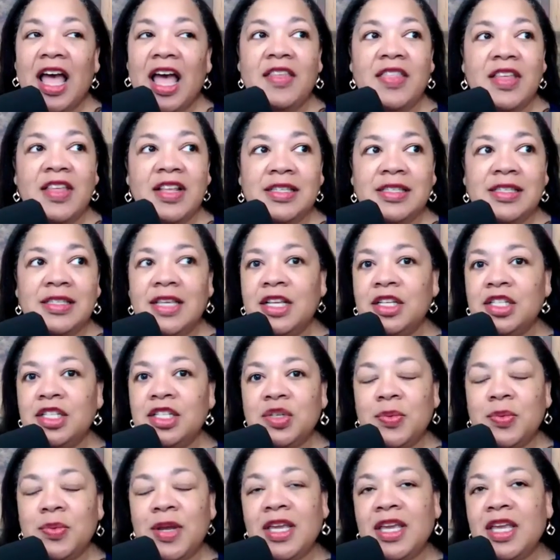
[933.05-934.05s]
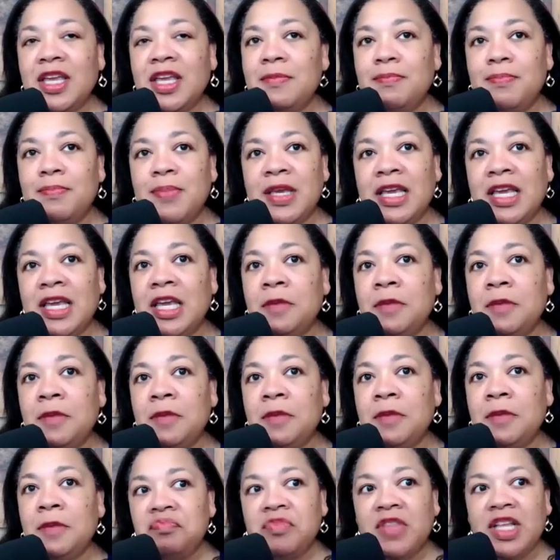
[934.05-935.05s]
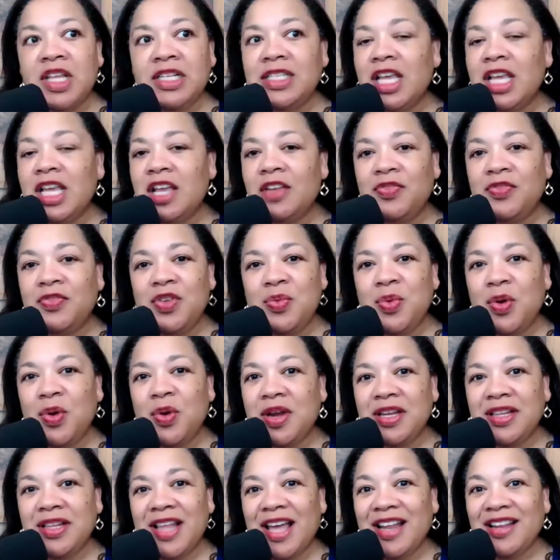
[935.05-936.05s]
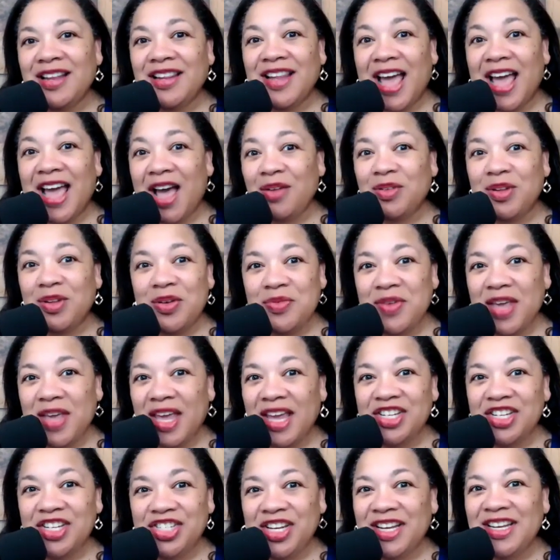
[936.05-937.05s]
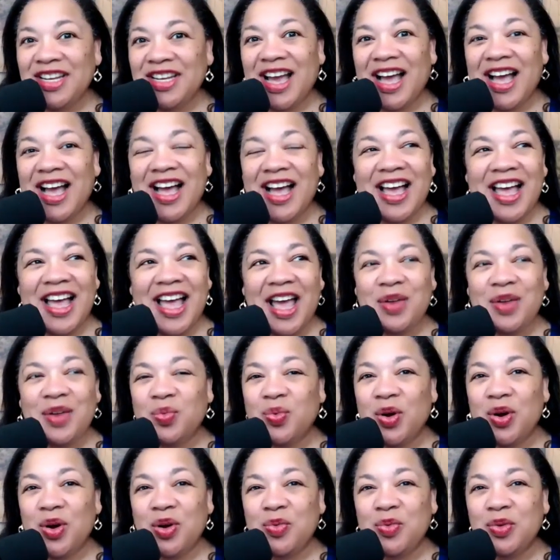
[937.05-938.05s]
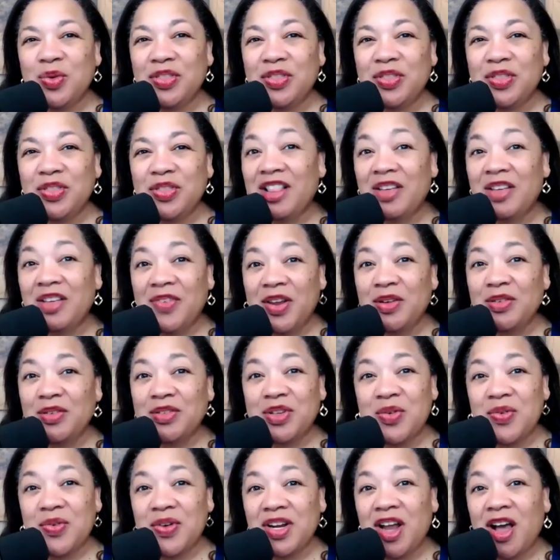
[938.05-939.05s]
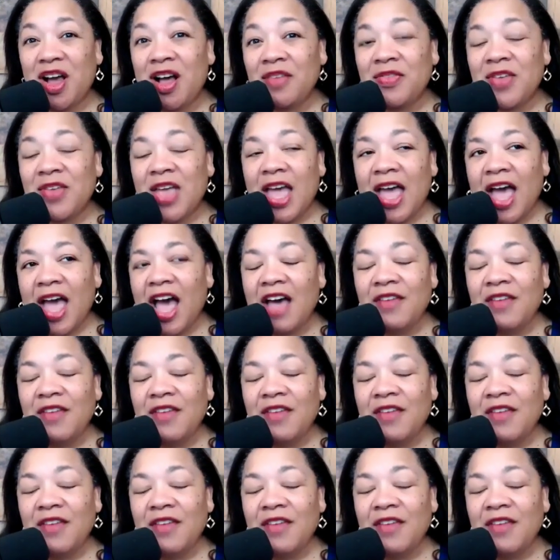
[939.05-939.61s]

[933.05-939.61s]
And then sensory can be, let's say, if you work in that loud location at work with the elevators going off,